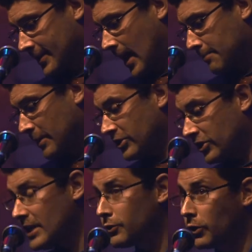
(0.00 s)
lit up and
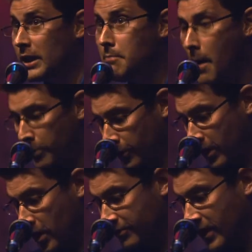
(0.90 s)
she took him up on
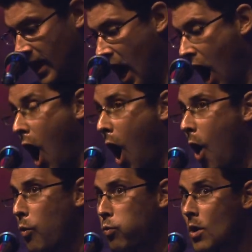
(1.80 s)
the offer.
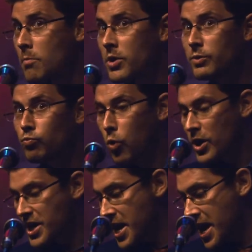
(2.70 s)
A woman
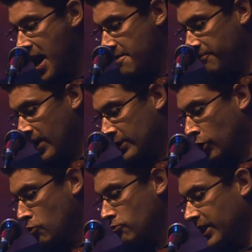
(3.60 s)
would never
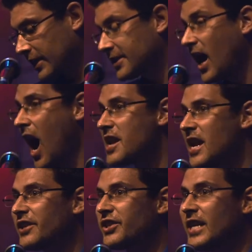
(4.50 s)
do this
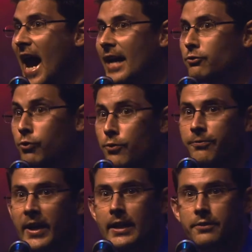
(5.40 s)
unless she had true
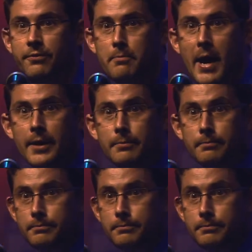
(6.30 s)
feelings for the man.